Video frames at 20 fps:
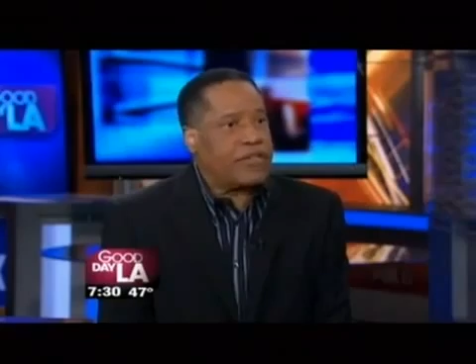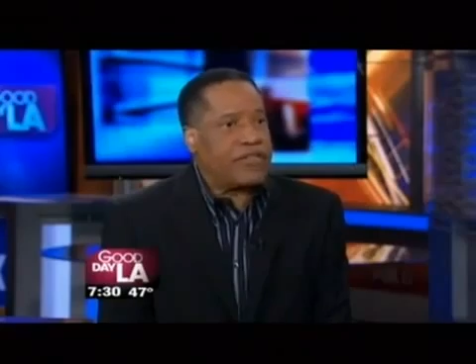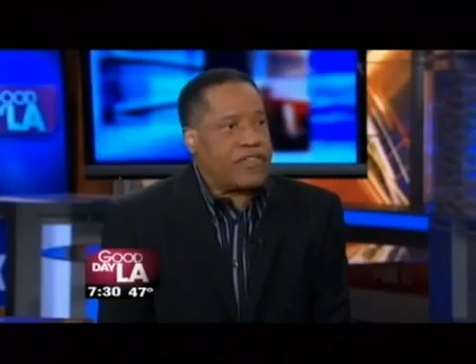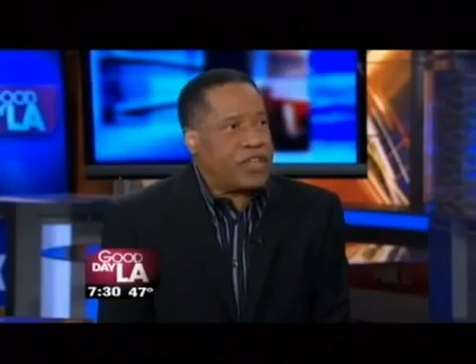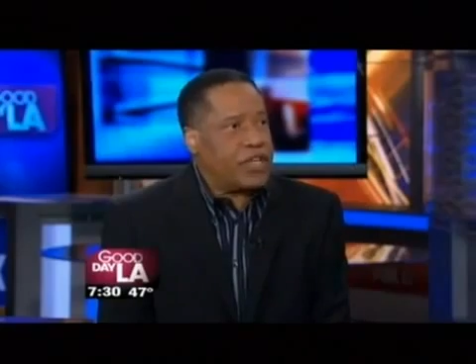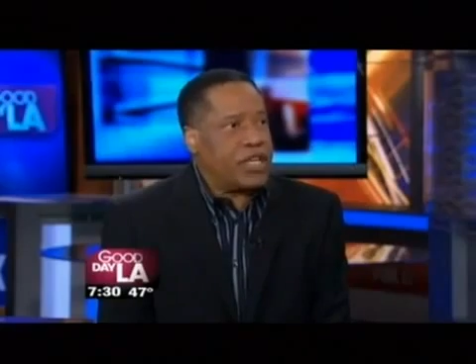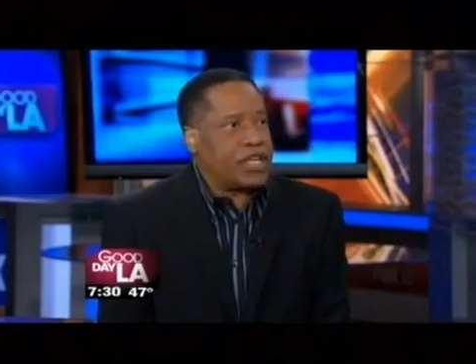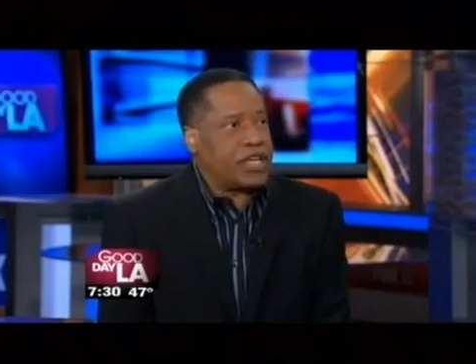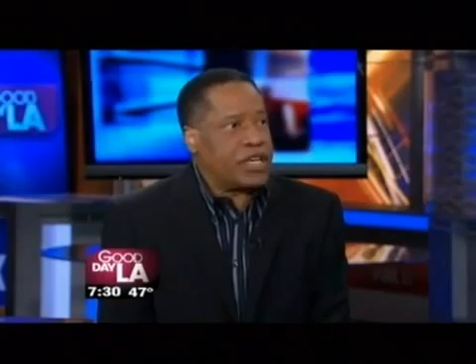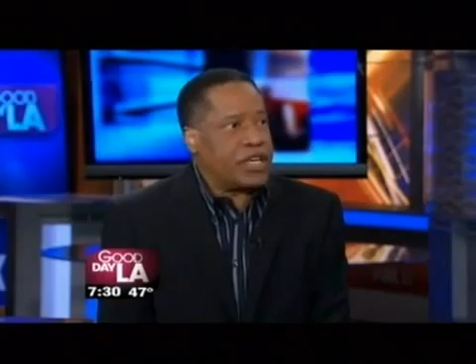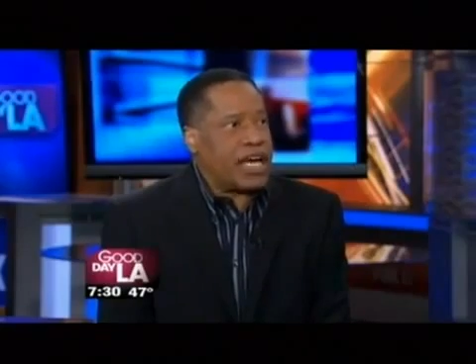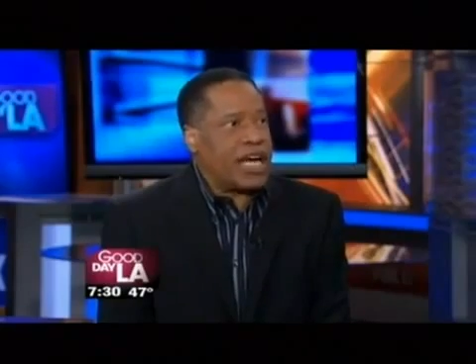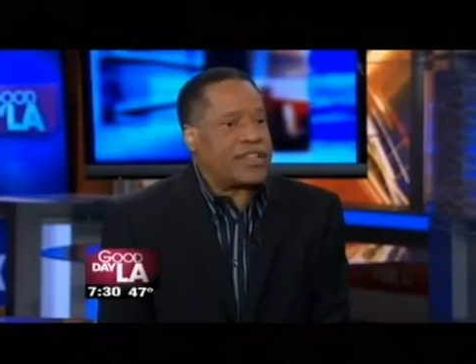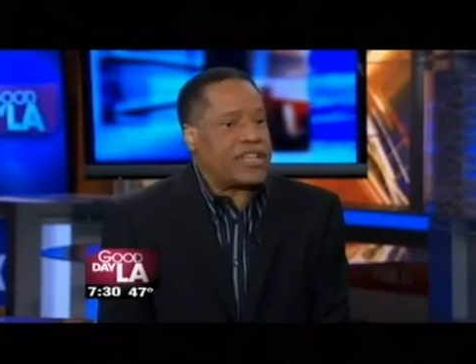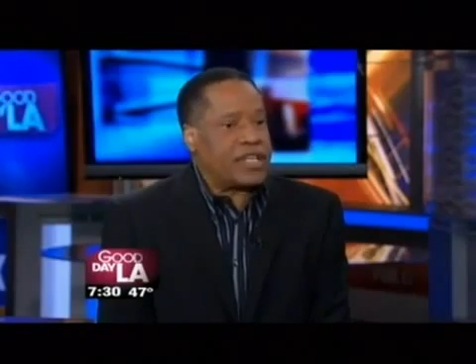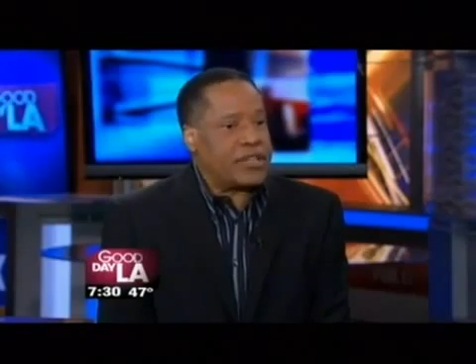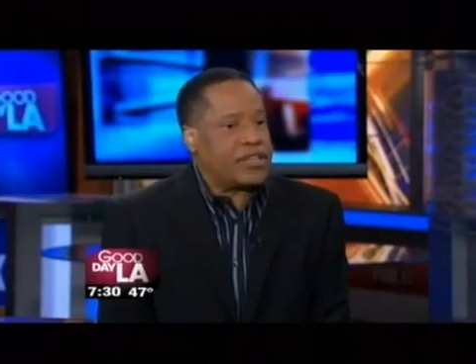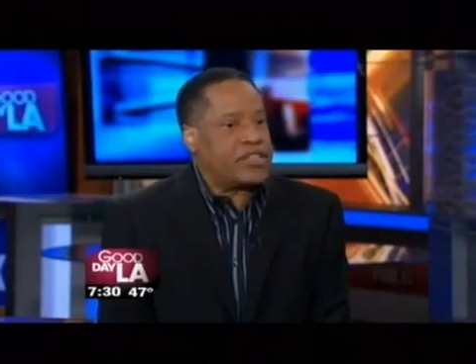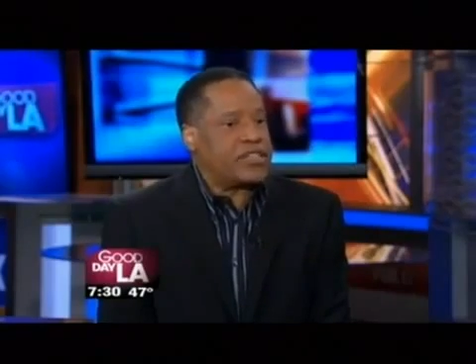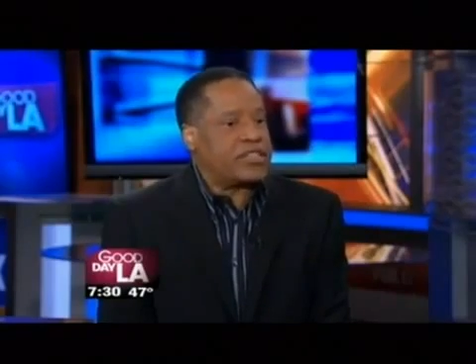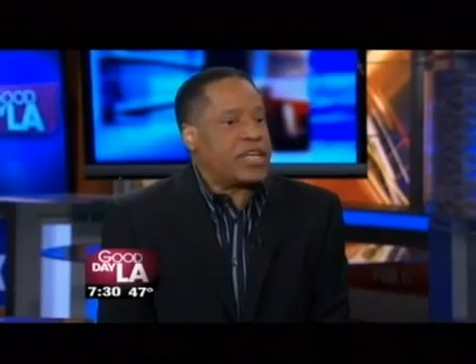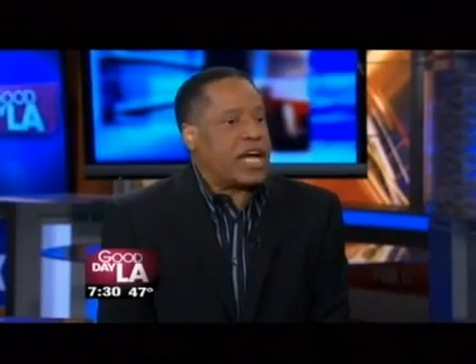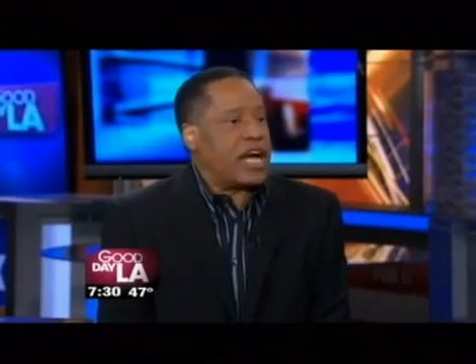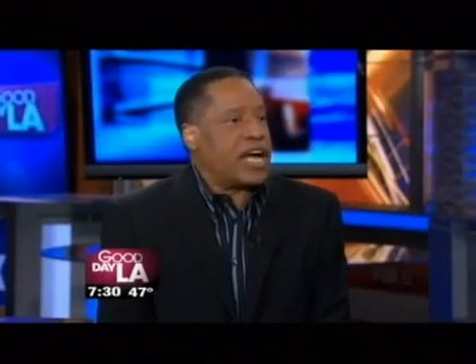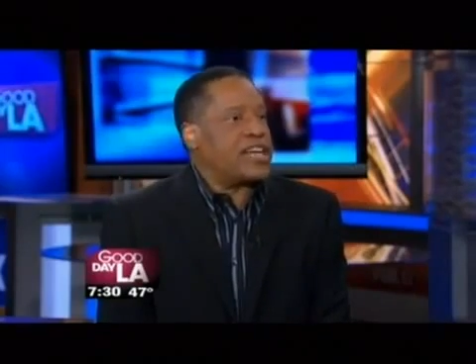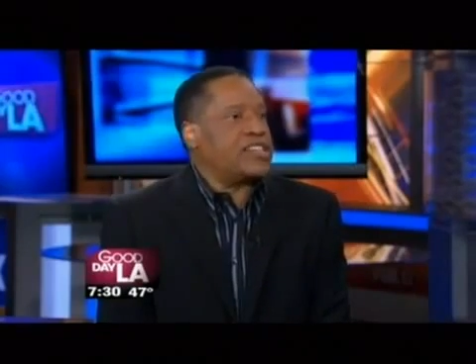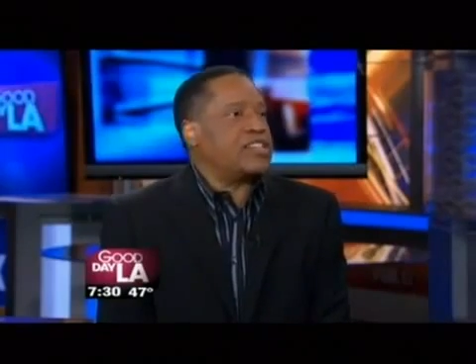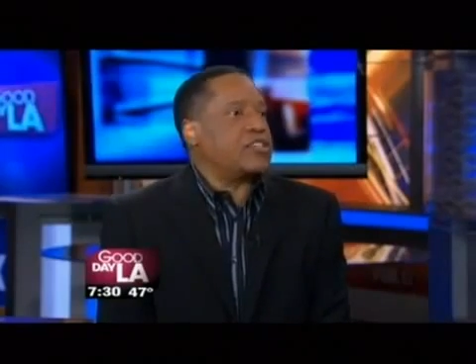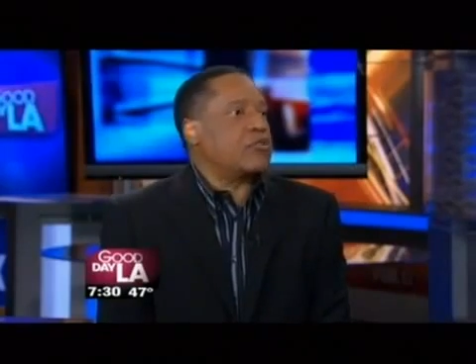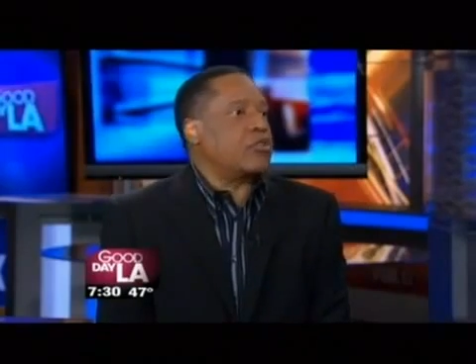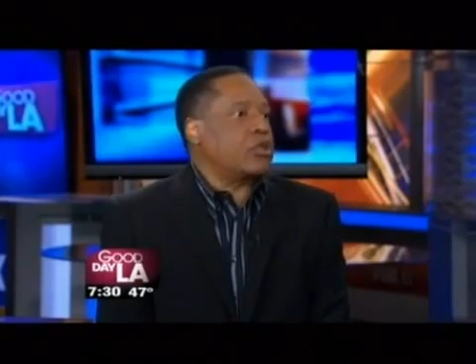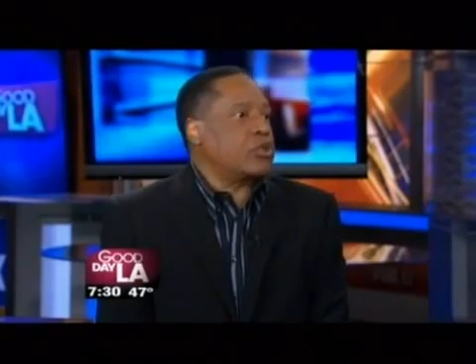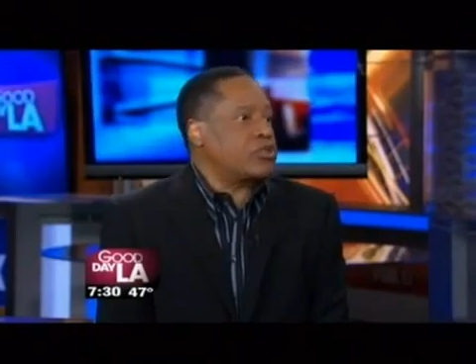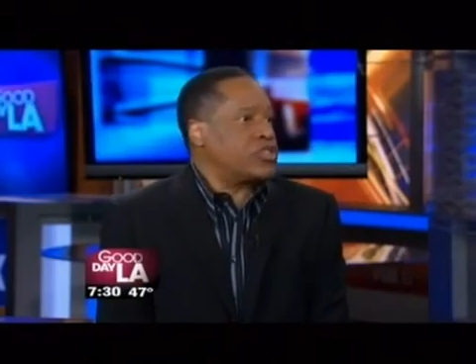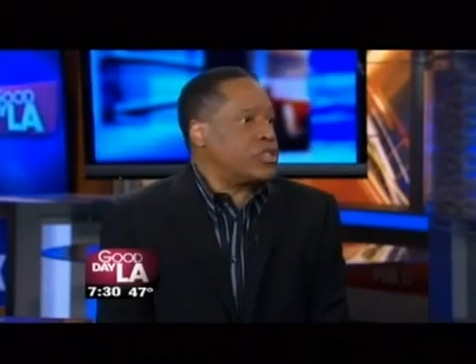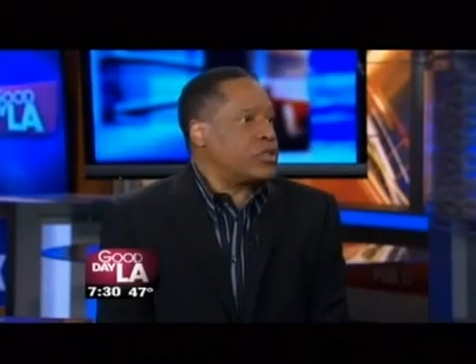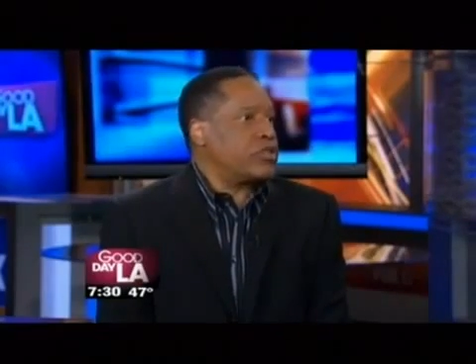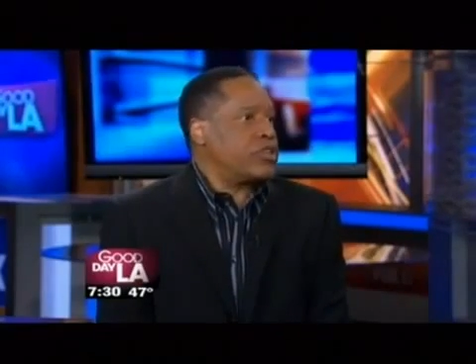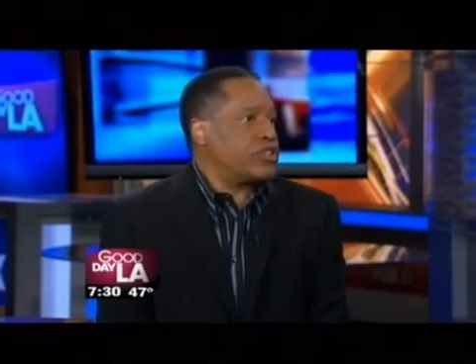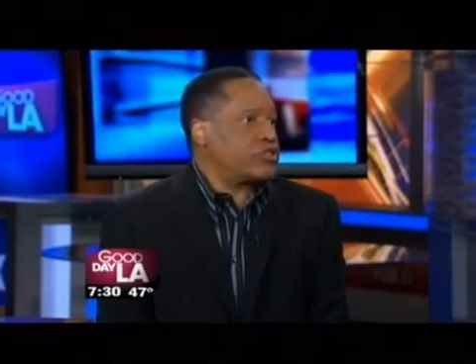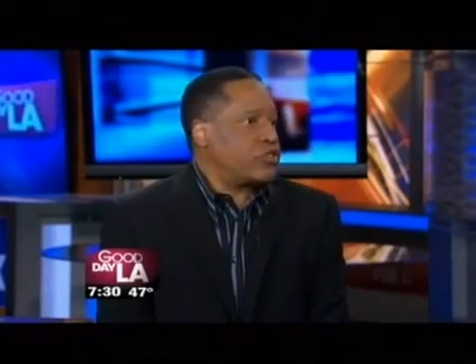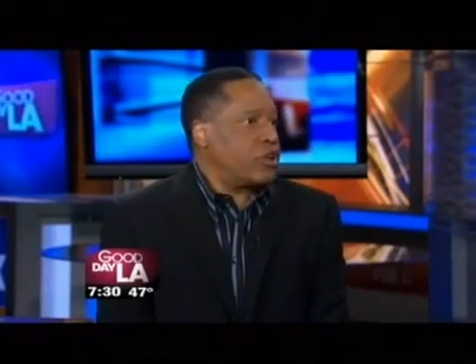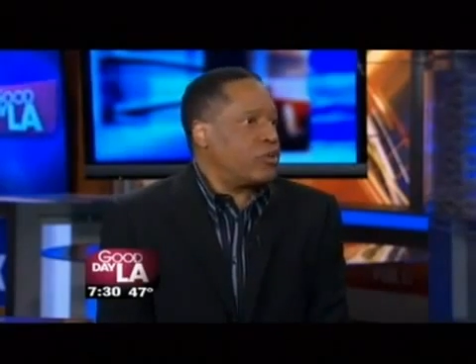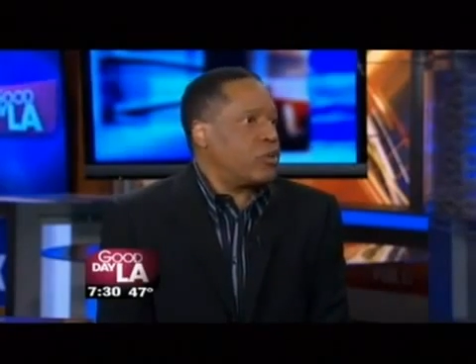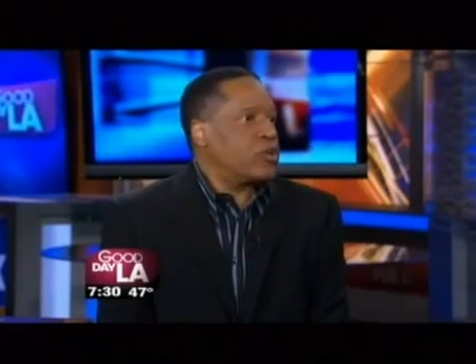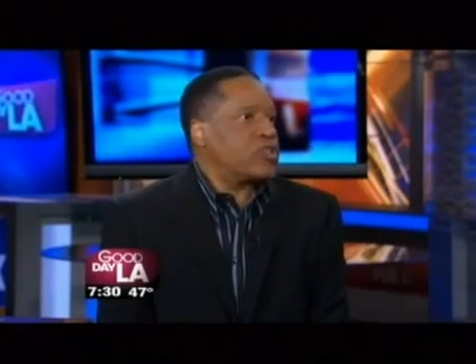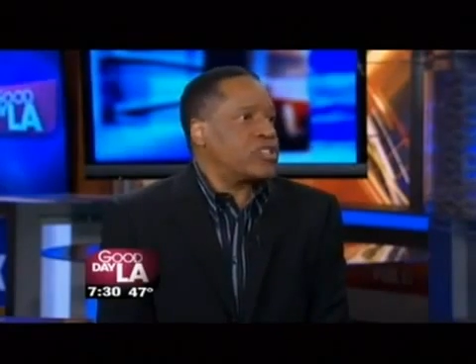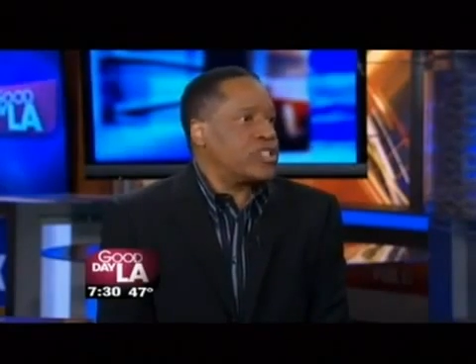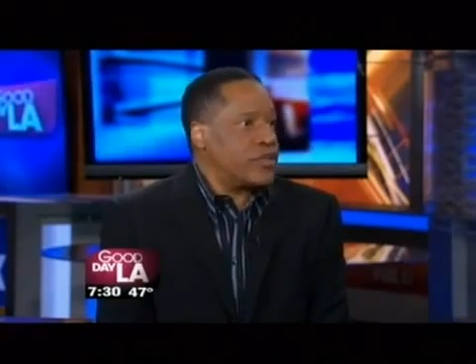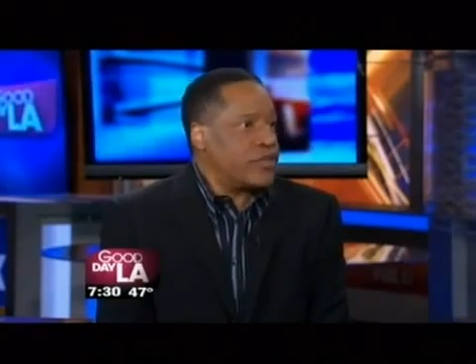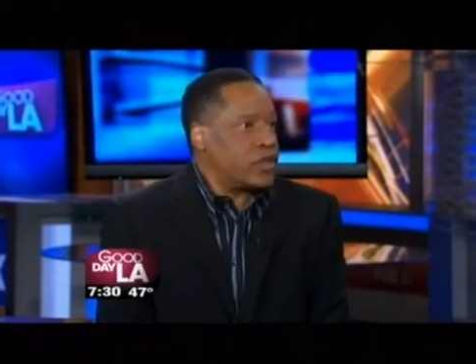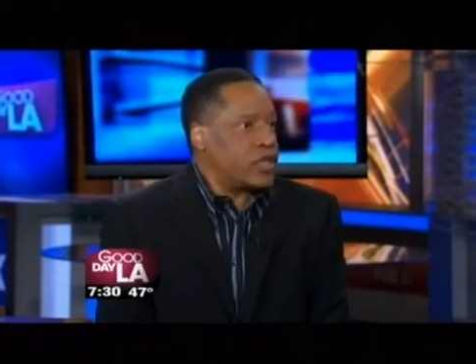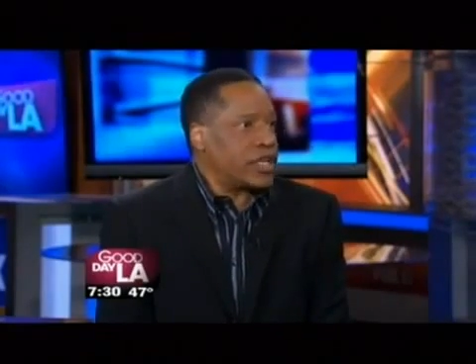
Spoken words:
I'm not defending it. I think this guy is in real serious trouble